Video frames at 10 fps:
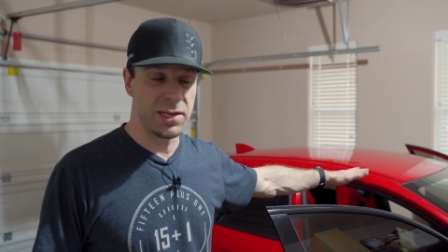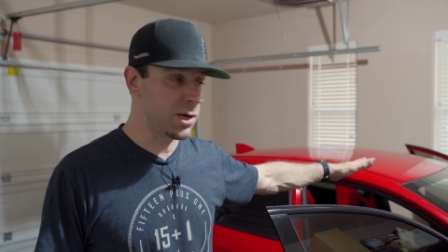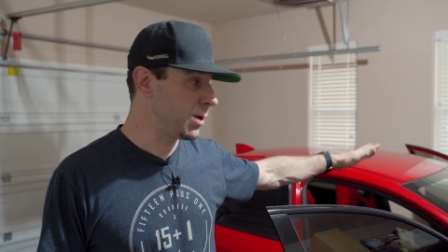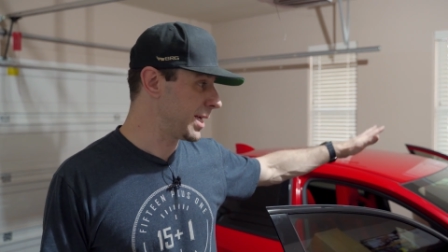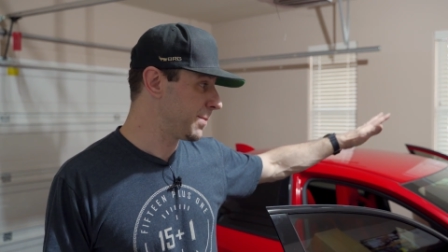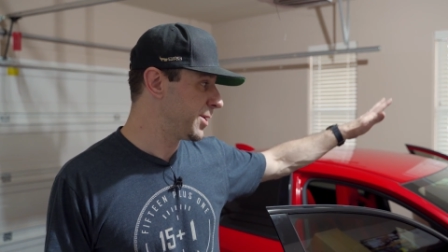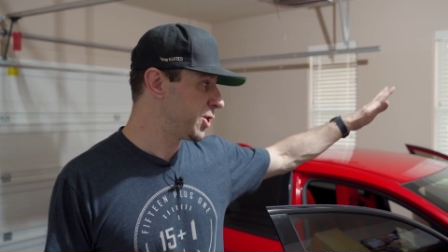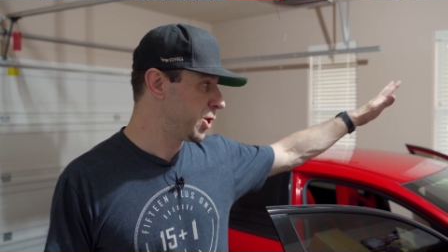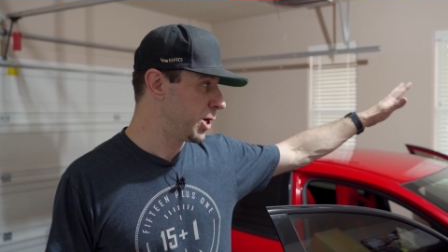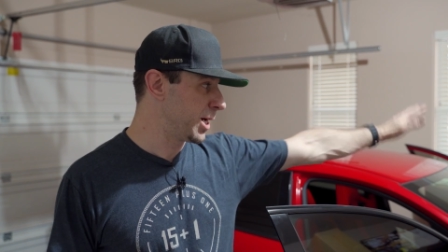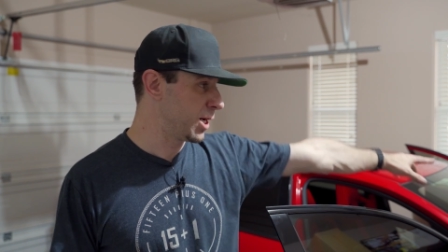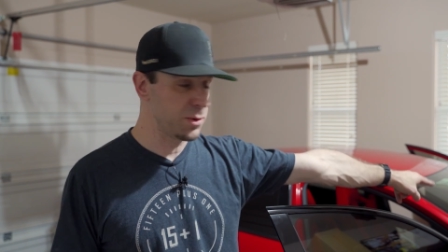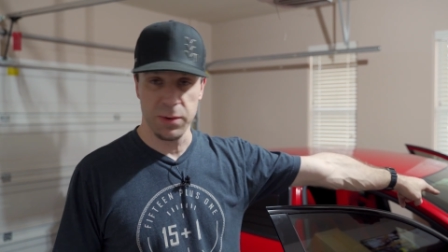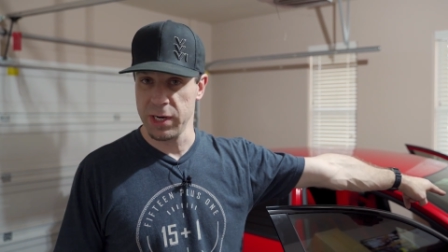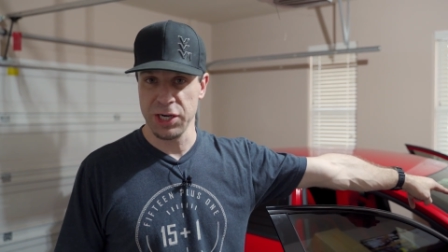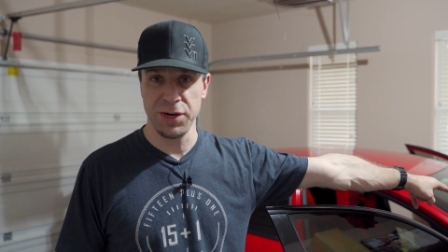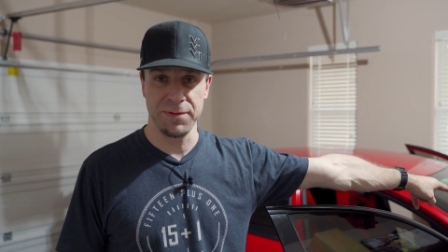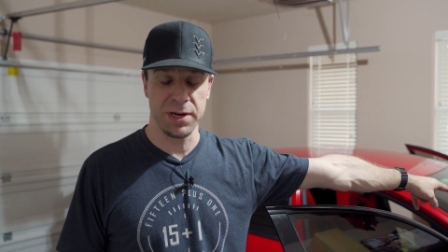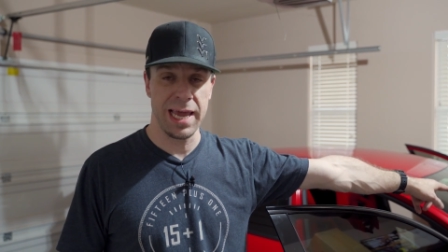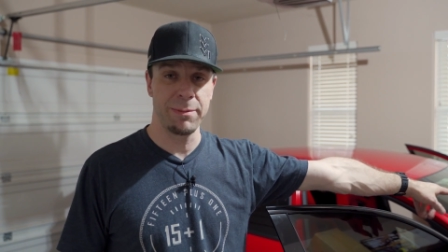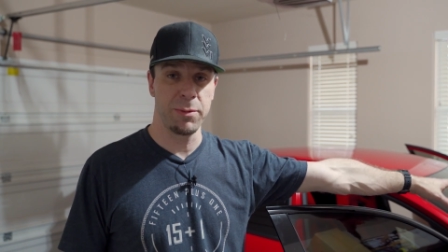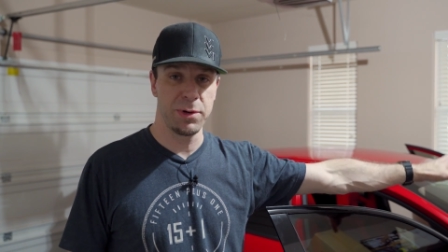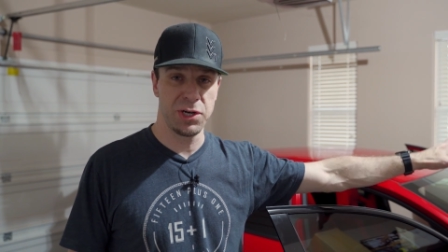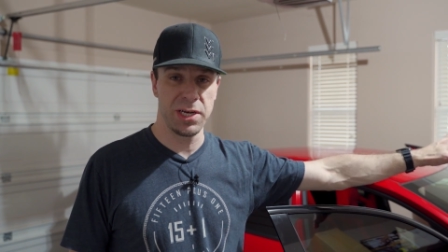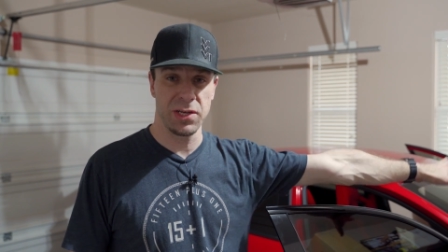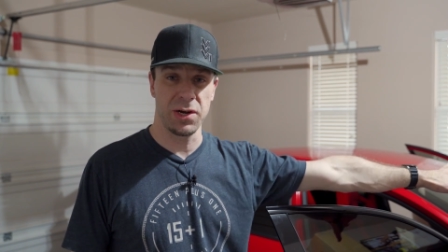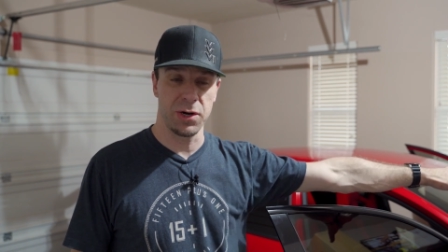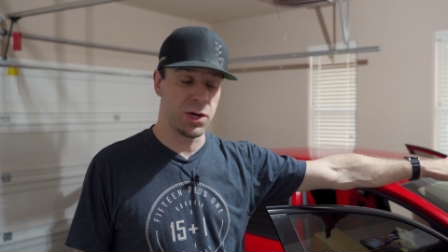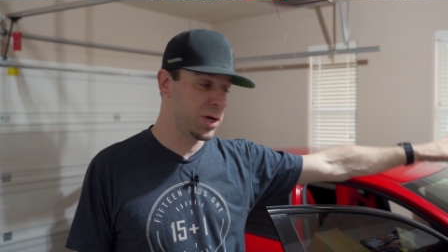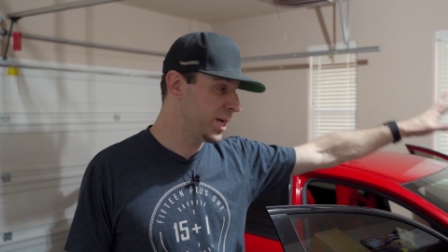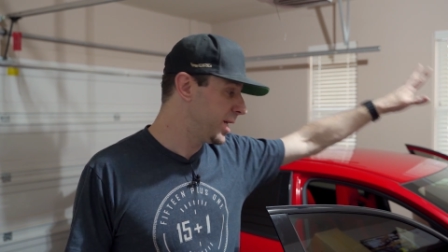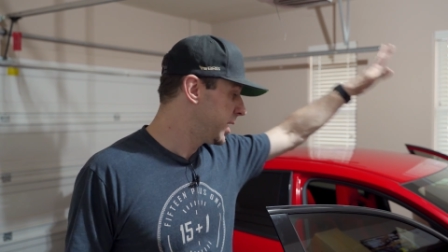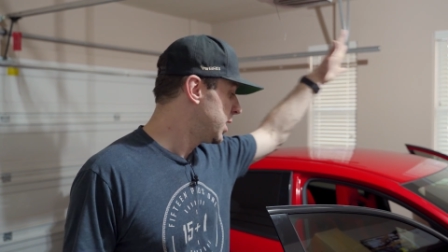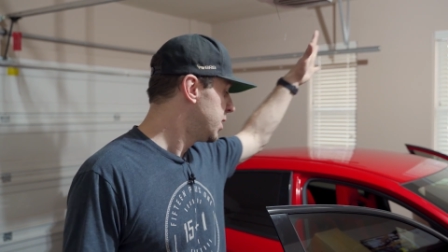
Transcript: So like I mentioned earlier, shifter cable bushings under the hood.